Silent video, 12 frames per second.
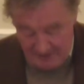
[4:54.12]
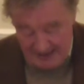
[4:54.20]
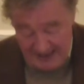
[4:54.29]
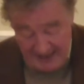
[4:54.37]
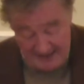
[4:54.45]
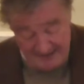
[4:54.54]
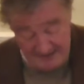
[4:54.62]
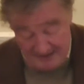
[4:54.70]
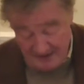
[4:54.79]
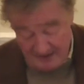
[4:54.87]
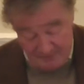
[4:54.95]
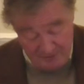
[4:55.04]
but he has
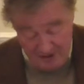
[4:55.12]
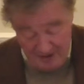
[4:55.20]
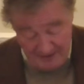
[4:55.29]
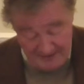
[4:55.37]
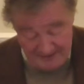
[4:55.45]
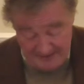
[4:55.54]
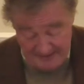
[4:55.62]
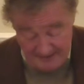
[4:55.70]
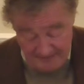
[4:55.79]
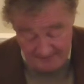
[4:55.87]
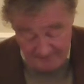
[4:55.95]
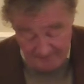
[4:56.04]
earned the
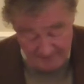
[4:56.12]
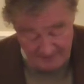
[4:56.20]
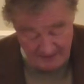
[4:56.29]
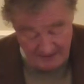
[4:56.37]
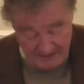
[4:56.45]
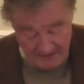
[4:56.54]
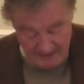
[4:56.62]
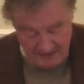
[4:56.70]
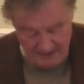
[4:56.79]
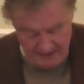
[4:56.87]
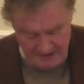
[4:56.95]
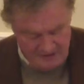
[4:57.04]
prize.
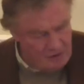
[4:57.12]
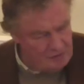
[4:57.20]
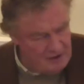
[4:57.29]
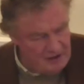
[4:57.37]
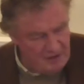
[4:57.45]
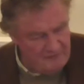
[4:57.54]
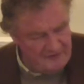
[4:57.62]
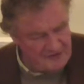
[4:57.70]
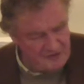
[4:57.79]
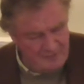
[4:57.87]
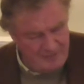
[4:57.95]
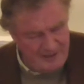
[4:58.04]
His only love
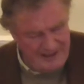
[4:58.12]
is to